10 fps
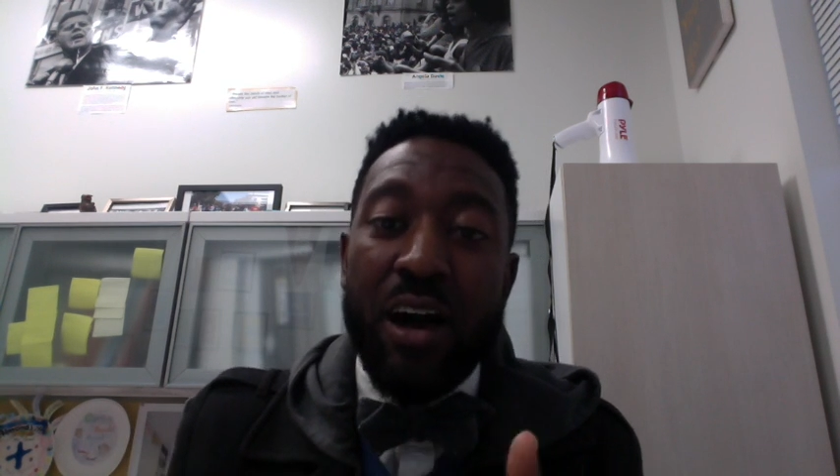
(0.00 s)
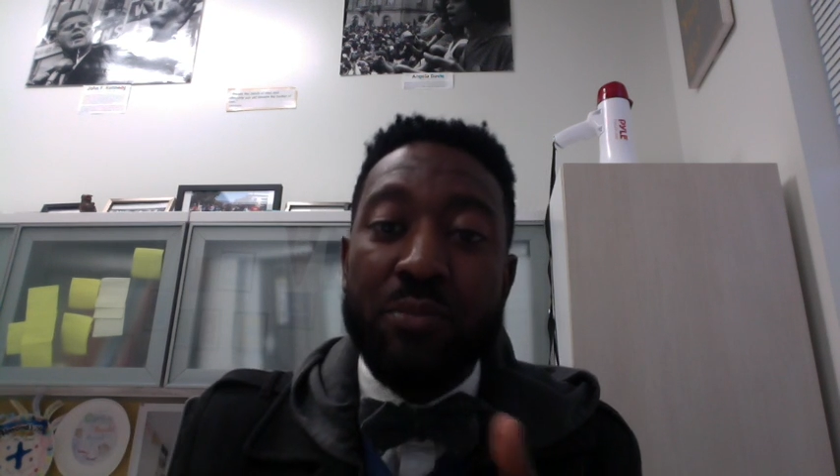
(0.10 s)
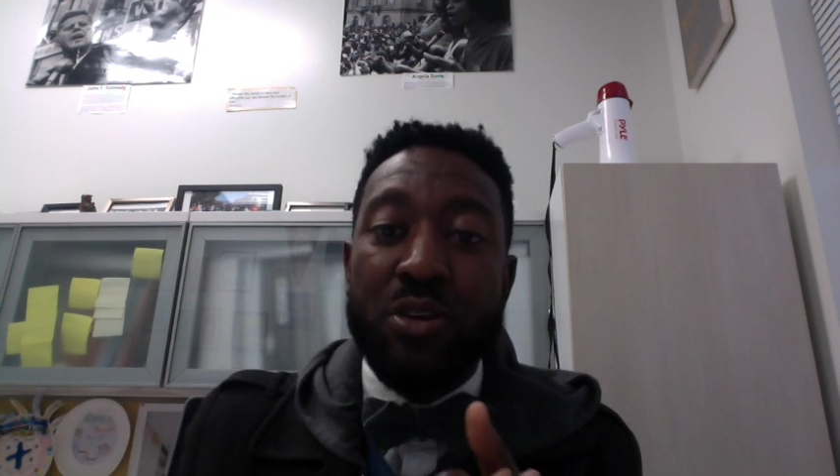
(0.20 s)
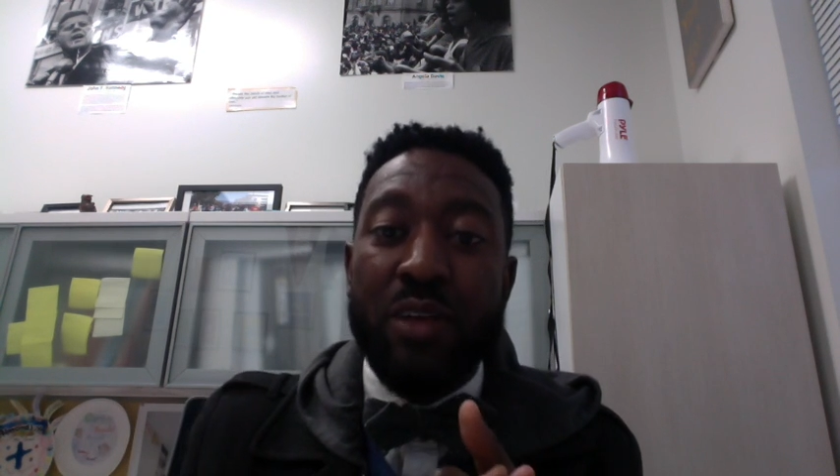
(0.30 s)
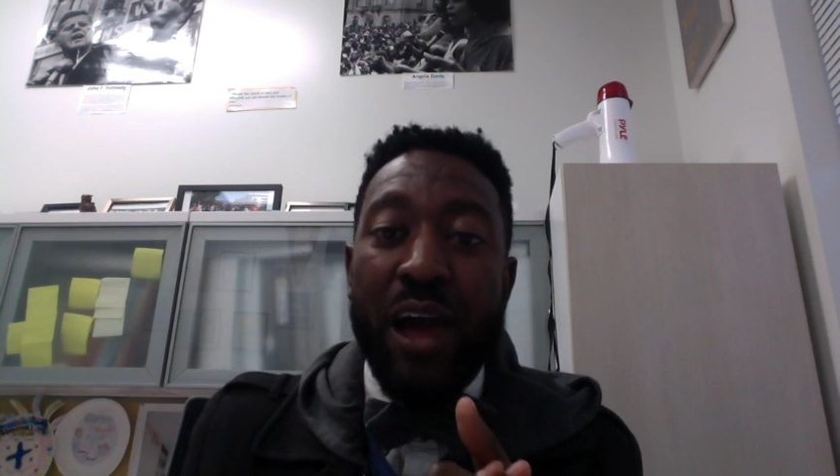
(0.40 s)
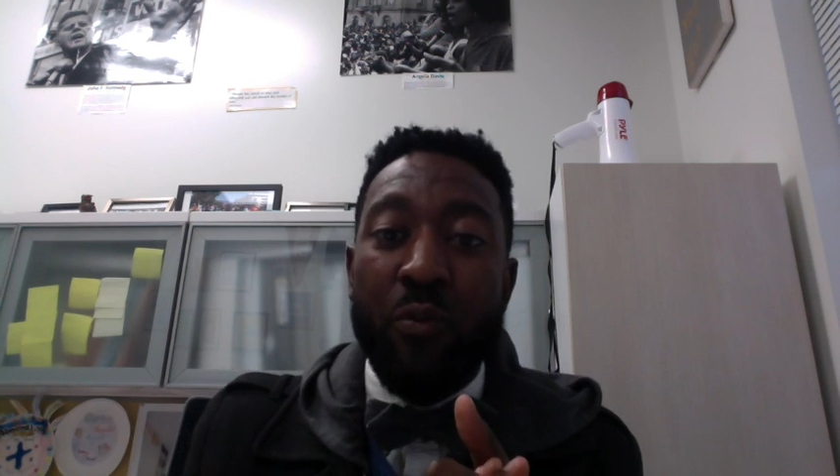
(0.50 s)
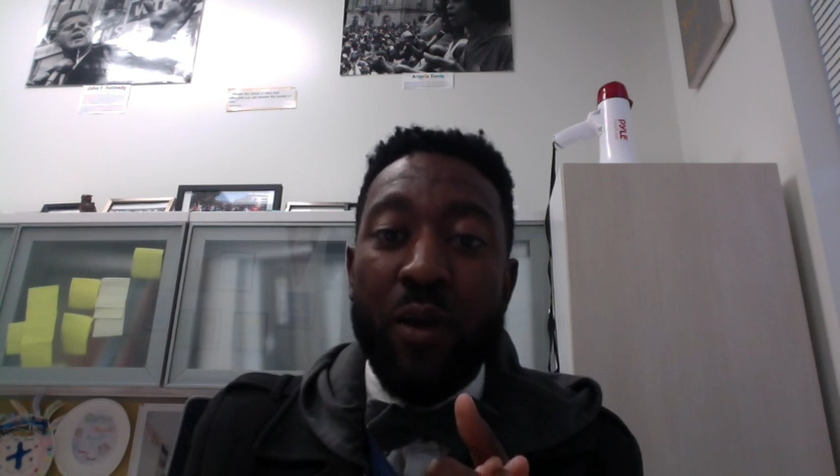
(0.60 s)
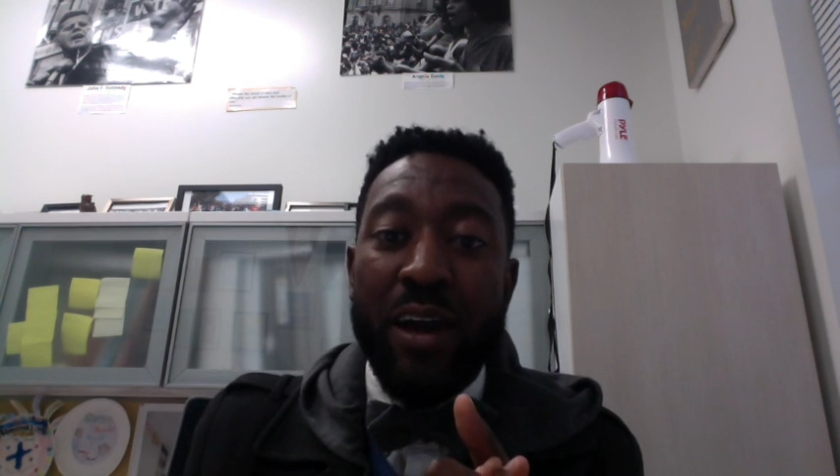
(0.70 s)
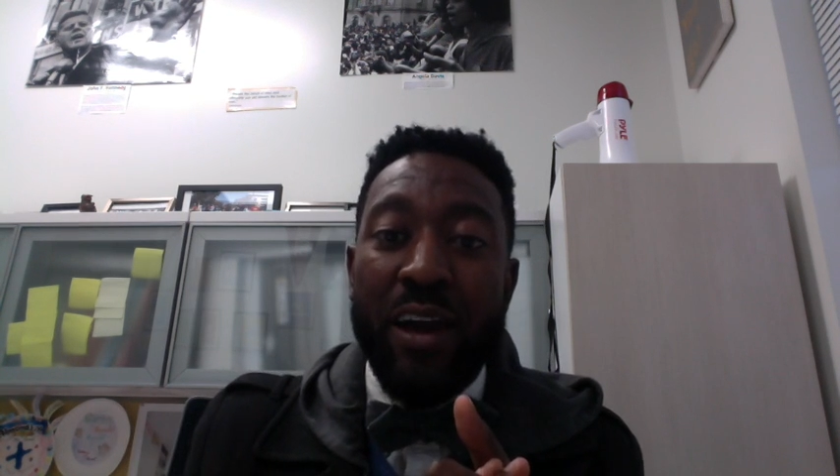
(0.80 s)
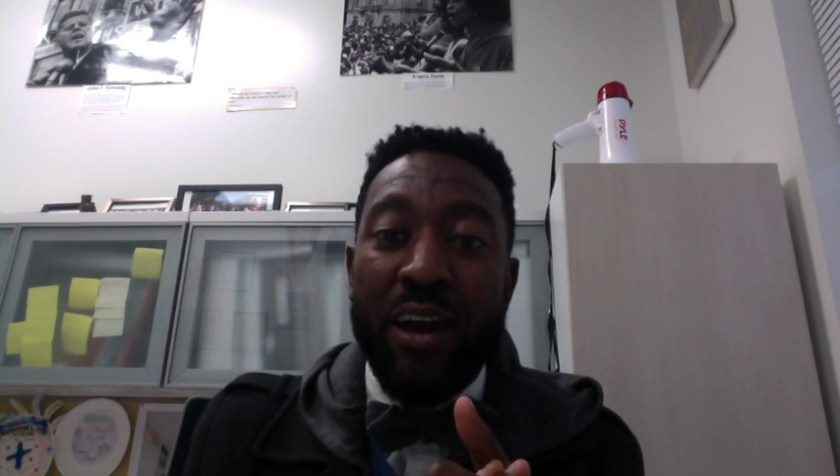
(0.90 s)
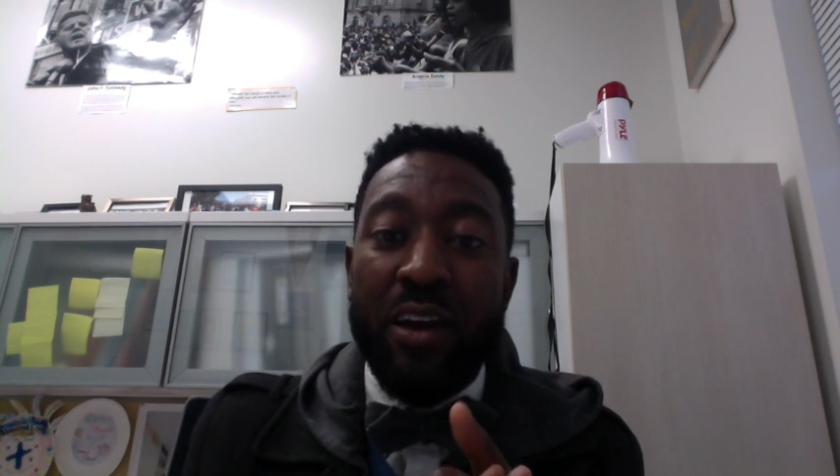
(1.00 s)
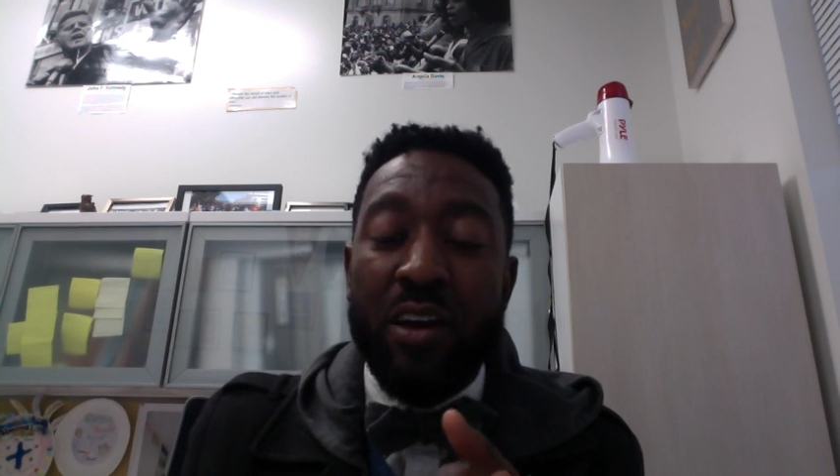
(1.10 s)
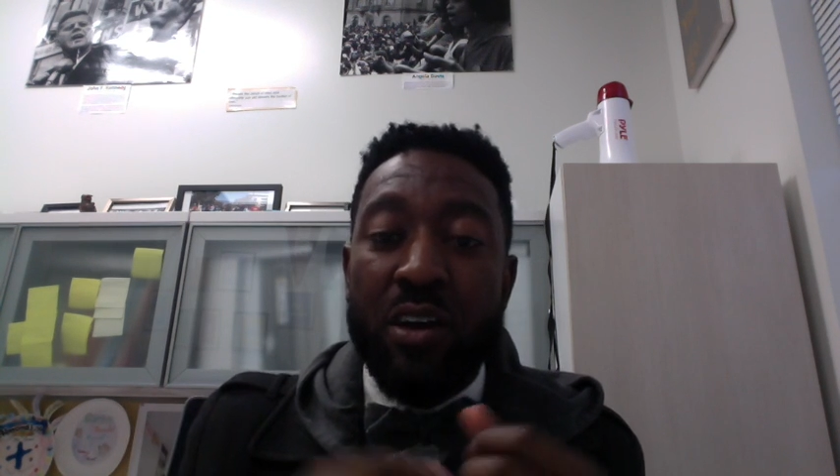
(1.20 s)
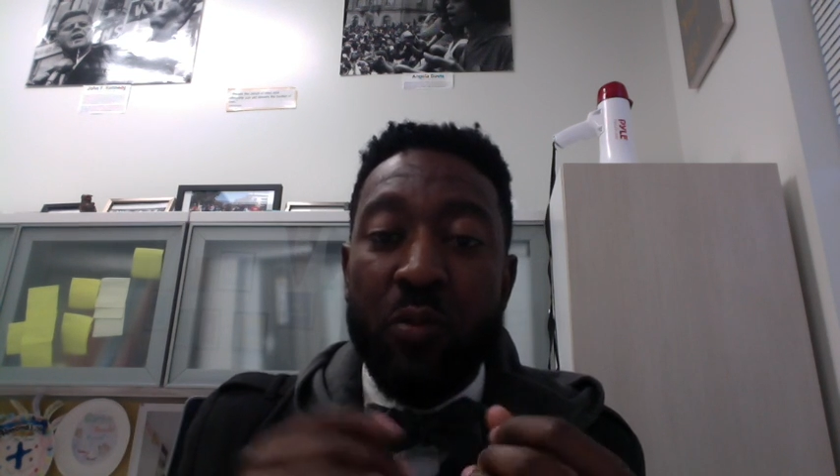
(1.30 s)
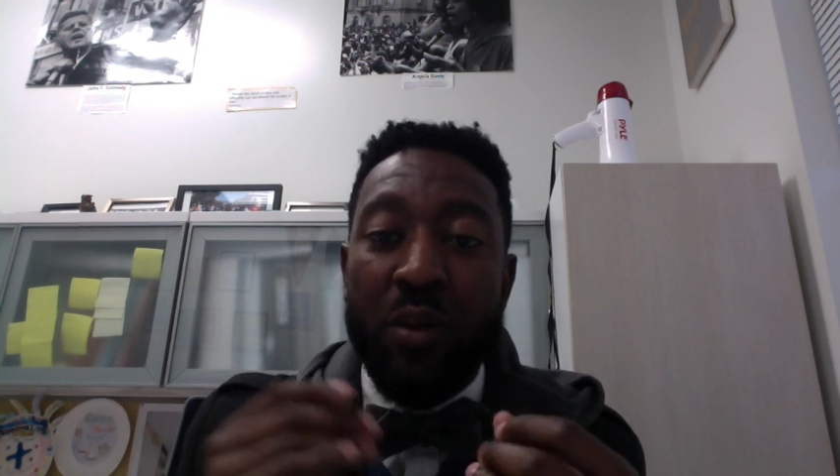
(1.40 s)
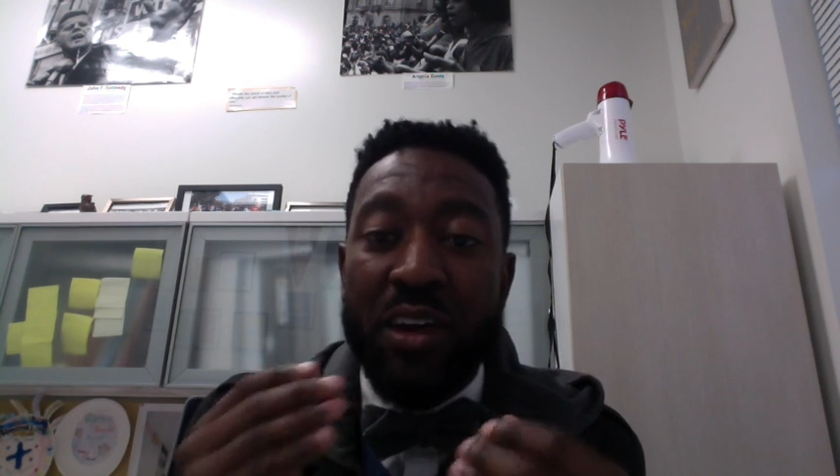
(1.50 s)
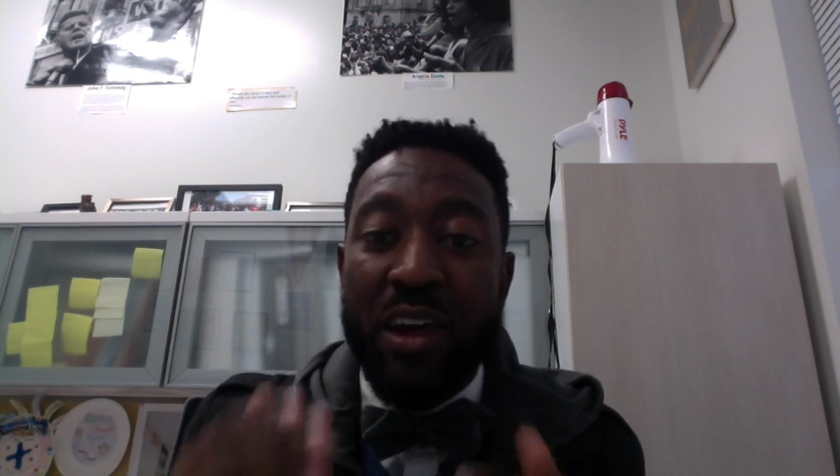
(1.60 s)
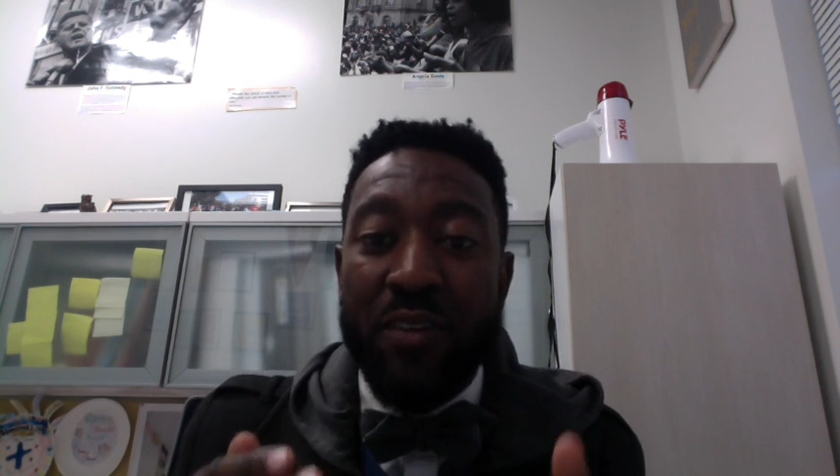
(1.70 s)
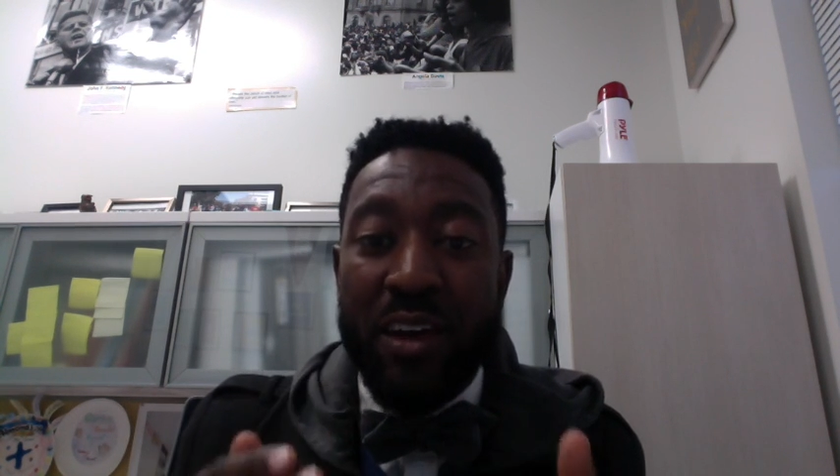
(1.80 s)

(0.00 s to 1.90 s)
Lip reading: so that way we give